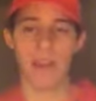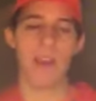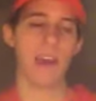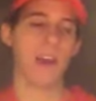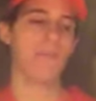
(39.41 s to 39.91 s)

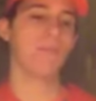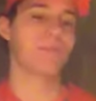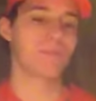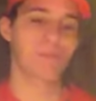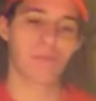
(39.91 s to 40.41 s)
and
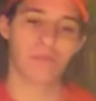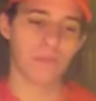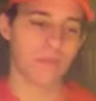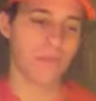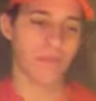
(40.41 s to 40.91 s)

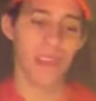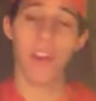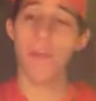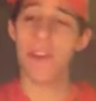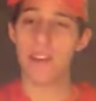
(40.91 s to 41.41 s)

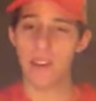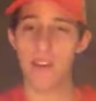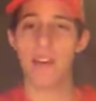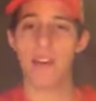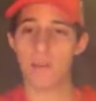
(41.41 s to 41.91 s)
it'll be
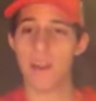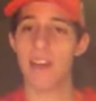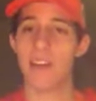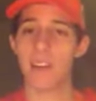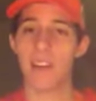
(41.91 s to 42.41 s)
good. It'll be
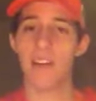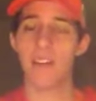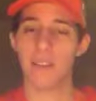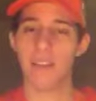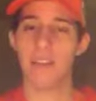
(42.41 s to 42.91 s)
a good year
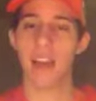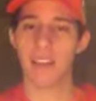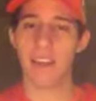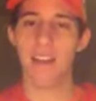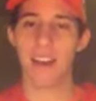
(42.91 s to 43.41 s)
living in
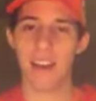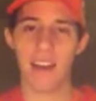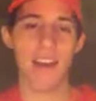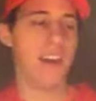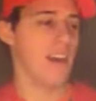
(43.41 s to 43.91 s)
South
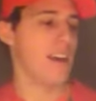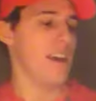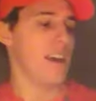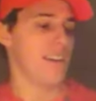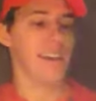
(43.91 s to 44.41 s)
Carolina.
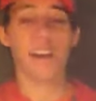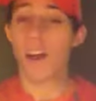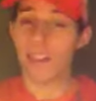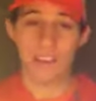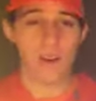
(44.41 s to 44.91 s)
Seeing
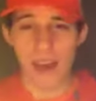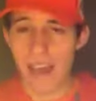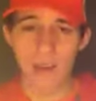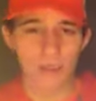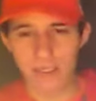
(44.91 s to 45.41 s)
all these
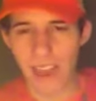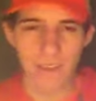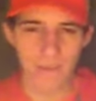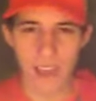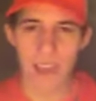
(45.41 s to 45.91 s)
Ohio
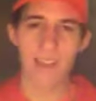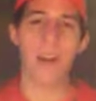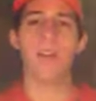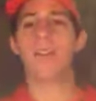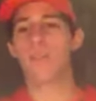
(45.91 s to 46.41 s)
State fans and
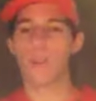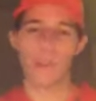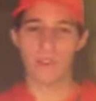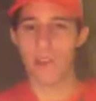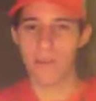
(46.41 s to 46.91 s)
all these
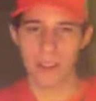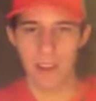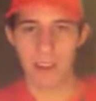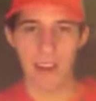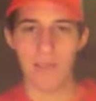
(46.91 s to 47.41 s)
tourists coming
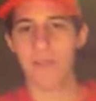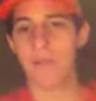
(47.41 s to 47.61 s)
down here and